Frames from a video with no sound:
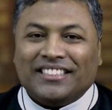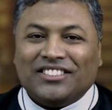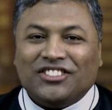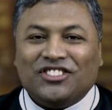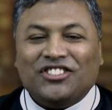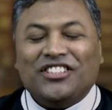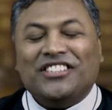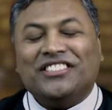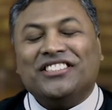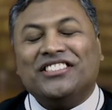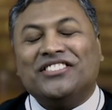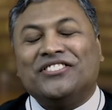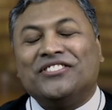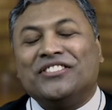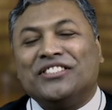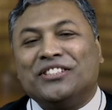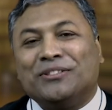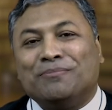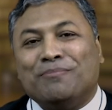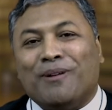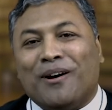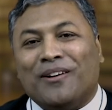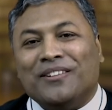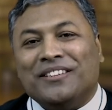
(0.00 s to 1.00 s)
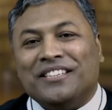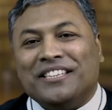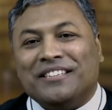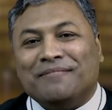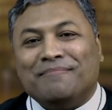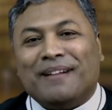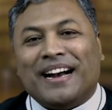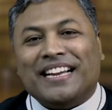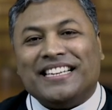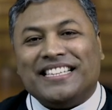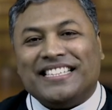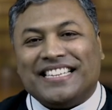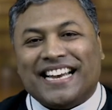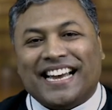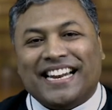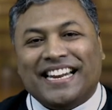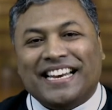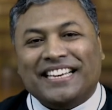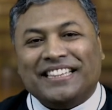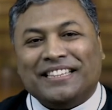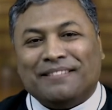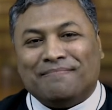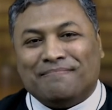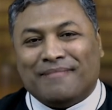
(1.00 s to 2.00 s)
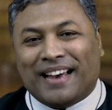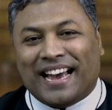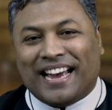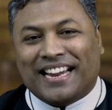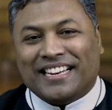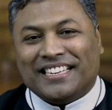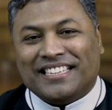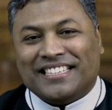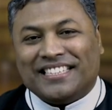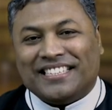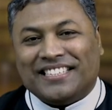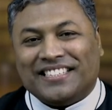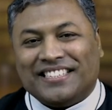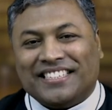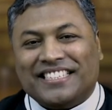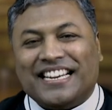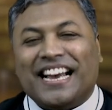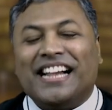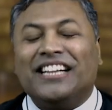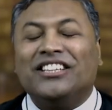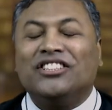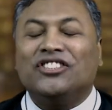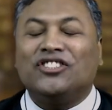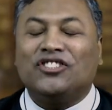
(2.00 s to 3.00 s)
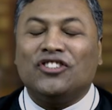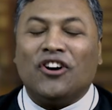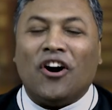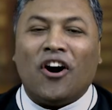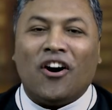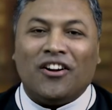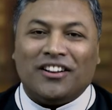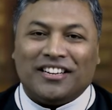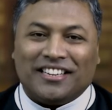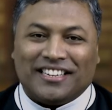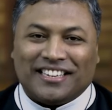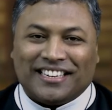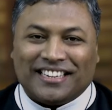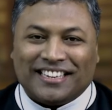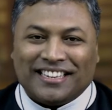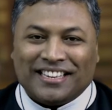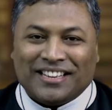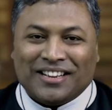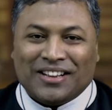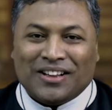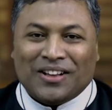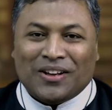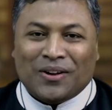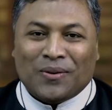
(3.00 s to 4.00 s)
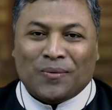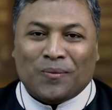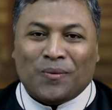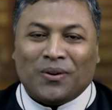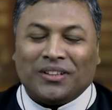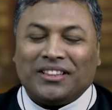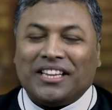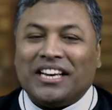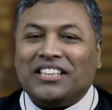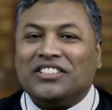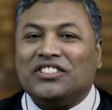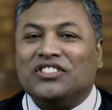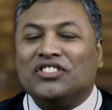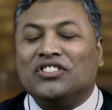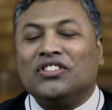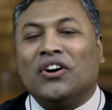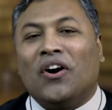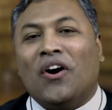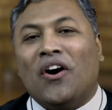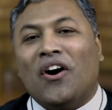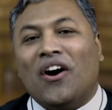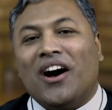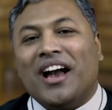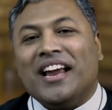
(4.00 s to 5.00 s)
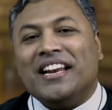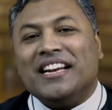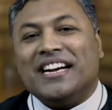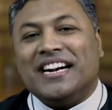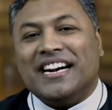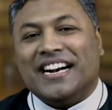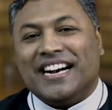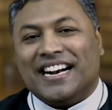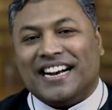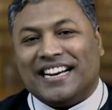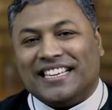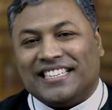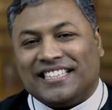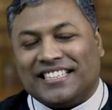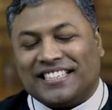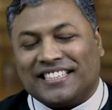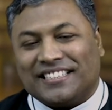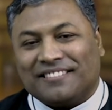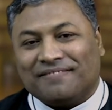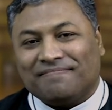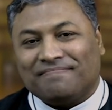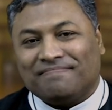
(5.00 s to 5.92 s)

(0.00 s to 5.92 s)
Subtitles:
Jesus responded by telling the men to tell John what they saw and heard.